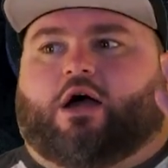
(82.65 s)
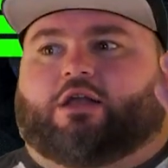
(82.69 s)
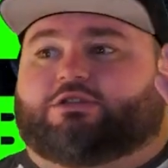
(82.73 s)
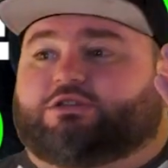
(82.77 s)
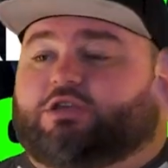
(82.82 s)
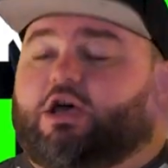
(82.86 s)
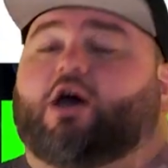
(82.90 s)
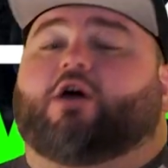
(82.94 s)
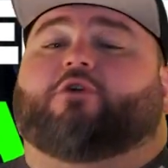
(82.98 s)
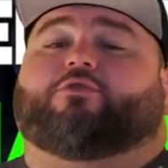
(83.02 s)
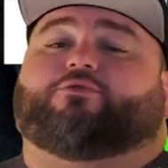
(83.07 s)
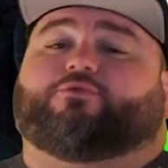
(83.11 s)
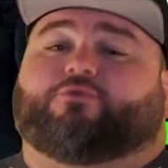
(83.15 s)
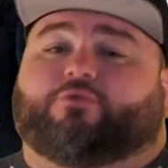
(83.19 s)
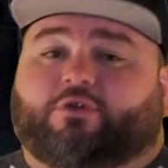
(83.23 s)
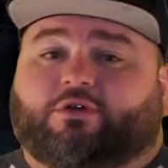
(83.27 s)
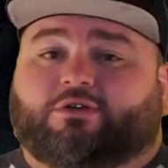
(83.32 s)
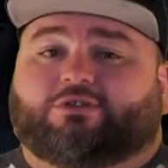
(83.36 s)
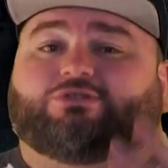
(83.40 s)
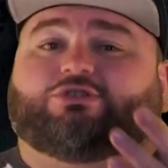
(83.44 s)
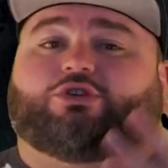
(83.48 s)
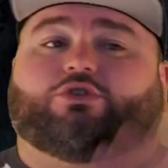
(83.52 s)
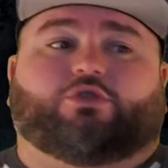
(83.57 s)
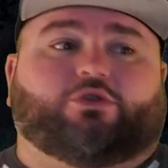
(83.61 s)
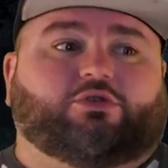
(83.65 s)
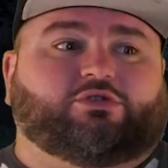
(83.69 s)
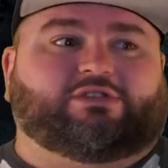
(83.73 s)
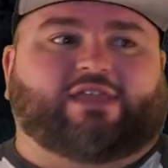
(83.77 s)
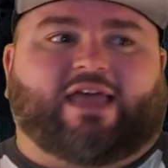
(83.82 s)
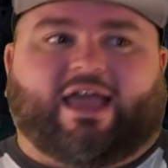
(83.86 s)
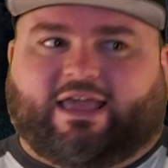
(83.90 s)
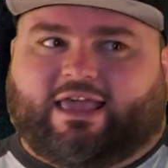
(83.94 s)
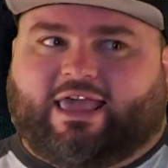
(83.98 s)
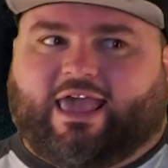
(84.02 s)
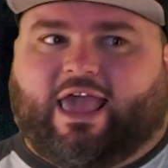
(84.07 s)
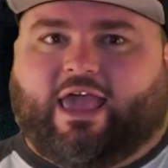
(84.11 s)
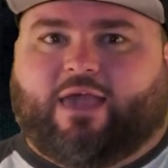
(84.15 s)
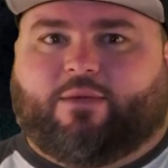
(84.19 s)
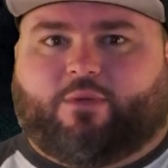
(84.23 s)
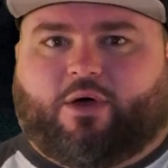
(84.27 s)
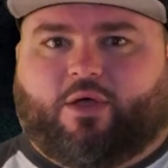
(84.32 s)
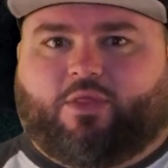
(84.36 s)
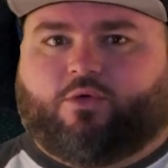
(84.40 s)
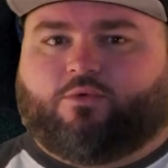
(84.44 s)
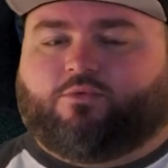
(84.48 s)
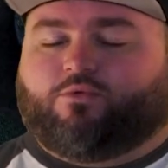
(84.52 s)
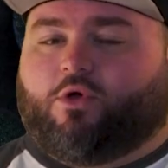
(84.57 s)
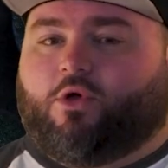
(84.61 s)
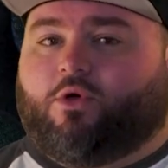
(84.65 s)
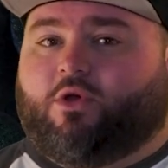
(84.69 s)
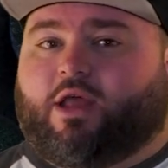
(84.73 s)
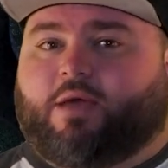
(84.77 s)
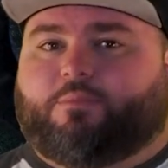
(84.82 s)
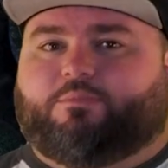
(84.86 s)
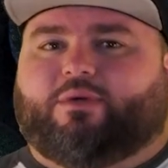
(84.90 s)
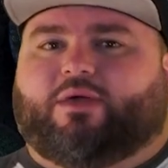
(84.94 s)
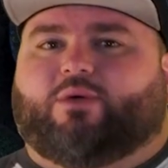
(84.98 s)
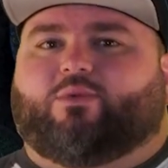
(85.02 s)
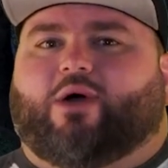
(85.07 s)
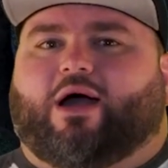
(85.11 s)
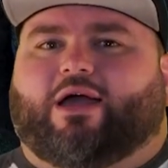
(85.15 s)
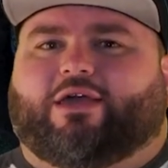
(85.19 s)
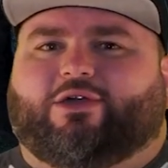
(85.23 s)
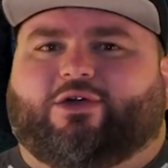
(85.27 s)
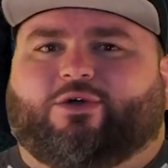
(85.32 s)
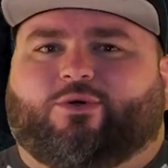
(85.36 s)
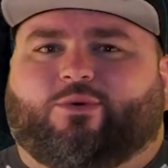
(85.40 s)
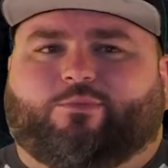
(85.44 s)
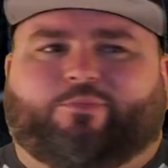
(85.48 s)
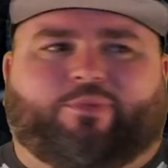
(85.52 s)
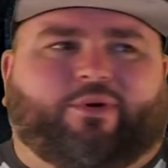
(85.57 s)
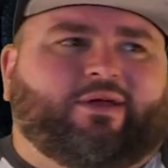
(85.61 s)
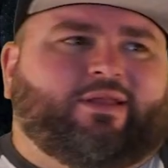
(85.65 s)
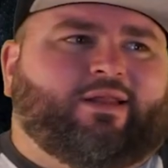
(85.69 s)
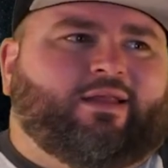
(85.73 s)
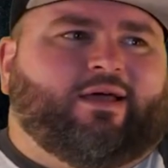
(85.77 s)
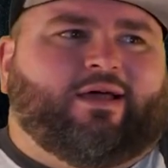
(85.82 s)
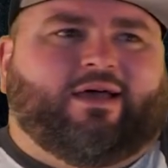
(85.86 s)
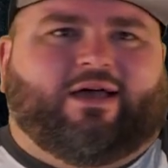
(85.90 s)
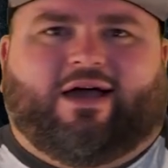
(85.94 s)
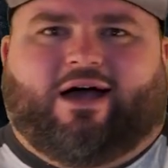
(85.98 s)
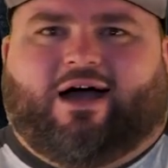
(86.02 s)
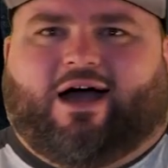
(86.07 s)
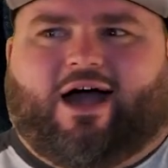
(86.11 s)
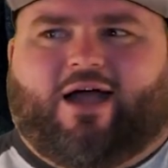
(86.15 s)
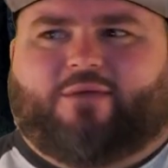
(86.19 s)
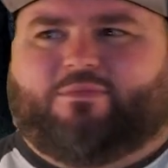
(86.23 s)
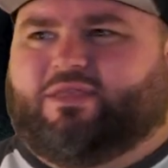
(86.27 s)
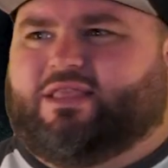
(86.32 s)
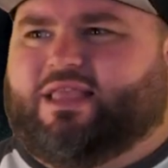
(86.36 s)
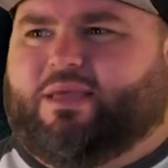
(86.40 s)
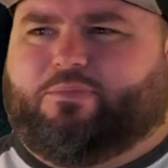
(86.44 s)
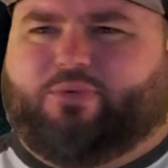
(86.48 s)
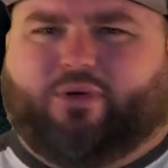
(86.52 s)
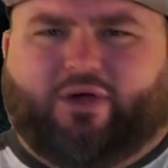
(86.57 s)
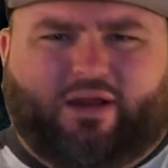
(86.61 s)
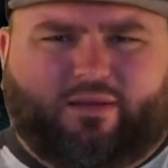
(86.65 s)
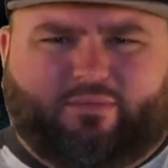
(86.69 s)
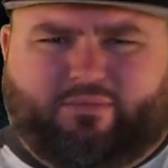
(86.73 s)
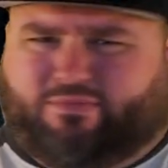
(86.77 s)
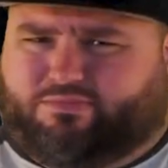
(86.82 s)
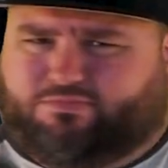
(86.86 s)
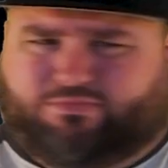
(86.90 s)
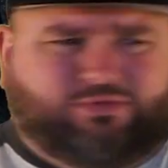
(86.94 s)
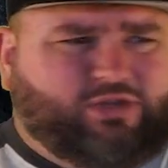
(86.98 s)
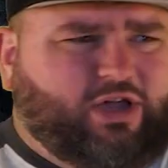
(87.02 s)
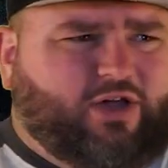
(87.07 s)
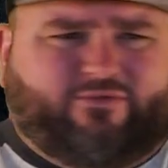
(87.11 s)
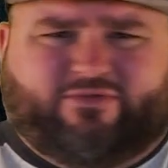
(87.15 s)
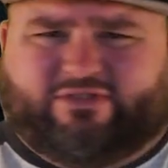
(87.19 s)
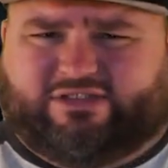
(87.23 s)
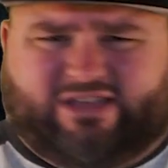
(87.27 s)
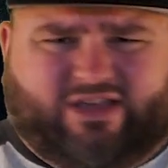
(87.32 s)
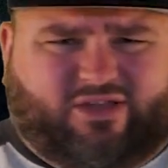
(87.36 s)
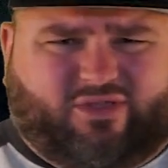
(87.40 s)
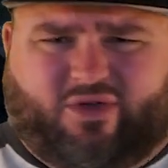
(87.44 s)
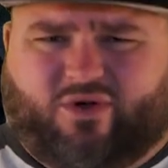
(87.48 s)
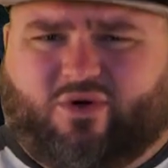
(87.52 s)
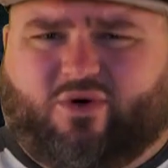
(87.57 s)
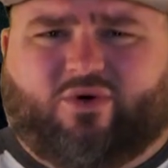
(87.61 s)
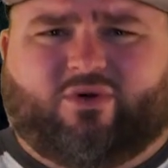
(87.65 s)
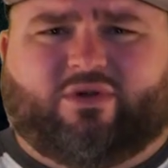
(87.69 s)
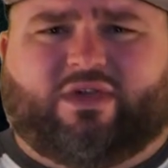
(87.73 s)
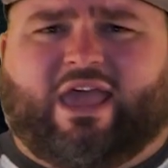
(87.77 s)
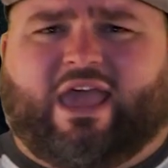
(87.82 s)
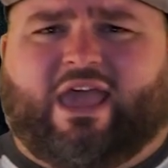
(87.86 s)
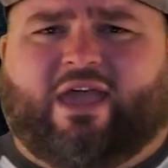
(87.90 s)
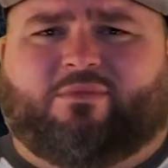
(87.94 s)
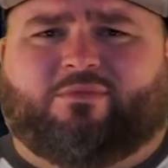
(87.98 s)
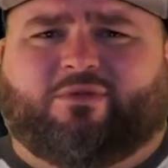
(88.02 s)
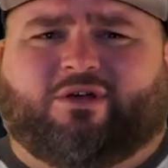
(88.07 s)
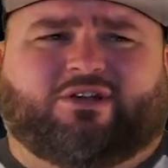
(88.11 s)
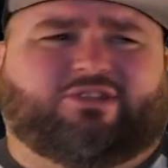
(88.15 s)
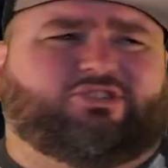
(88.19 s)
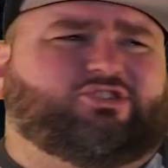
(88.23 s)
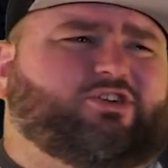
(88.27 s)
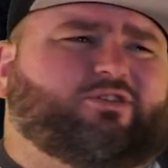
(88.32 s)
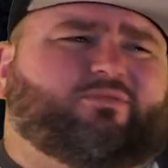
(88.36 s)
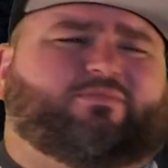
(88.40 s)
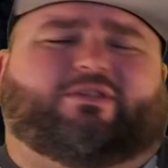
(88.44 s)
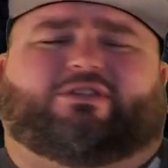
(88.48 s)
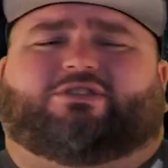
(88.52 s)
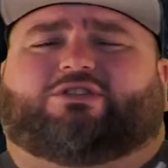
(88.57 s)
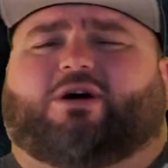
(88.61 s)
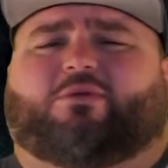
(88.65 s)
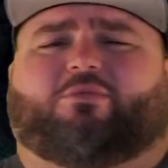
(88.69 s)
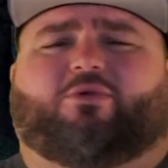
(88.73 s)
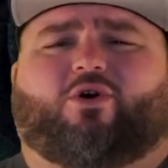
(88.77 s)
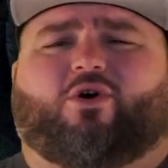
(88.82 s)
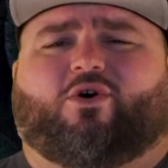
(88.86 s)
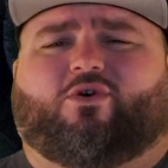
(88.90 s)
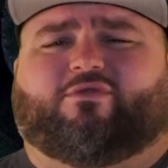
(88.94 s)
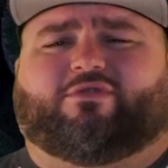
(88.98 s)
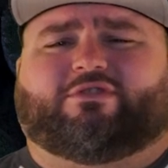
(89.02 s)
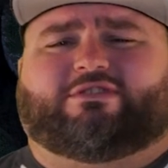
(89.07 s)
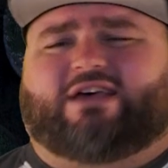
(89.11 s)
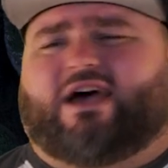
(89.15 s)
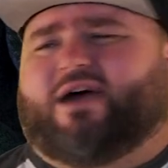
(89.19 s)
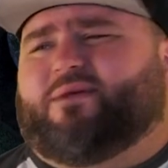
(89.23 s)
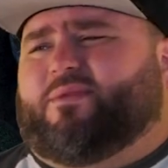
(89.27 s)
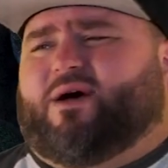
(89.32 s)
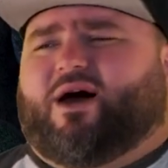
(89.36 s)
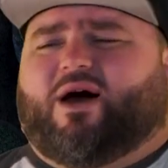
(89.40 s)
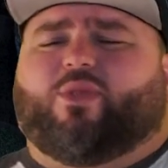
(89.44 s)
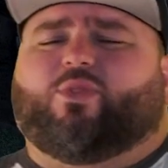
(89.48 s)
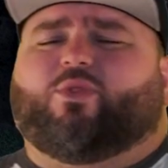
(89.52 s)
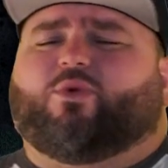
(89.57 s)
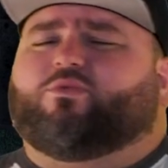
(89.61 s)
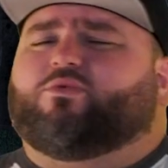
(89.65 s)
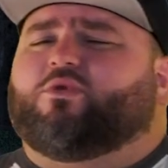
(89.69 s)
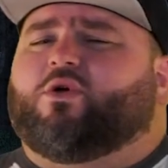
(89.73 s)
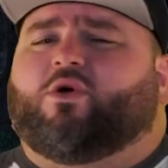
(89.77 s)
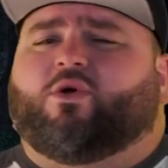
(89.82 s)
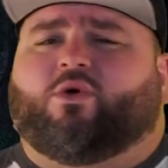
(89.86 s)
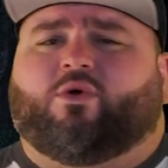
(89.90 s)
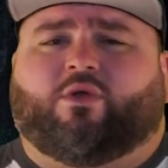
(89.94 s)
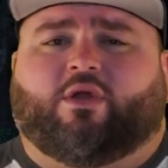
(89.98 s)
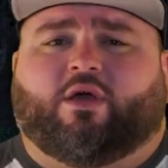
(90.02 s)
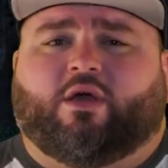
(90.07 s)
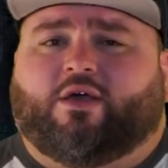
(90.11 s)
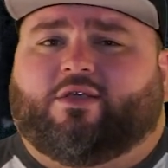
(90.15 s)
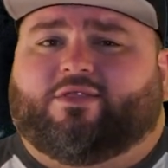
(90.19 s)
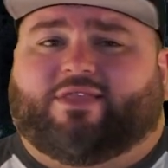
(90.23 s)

Tough to lose that game on the road at BYU, but I mean, they played them tough as hell the whole game, took them to double overtime on the road.